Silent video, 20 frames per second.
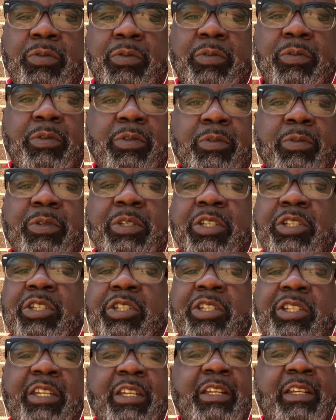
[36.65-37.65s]
the
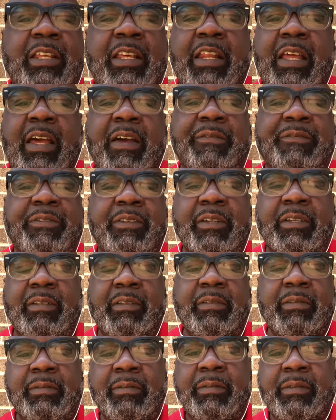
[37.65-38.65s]
shit in that outfit.
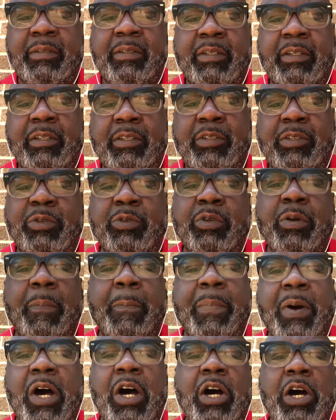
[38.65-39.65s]
You the
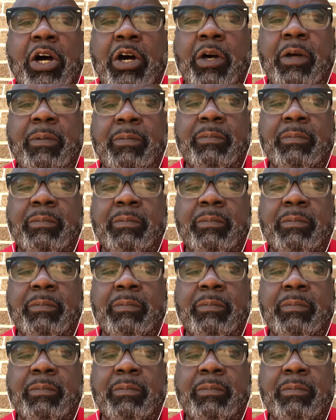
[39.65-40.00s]
bomb.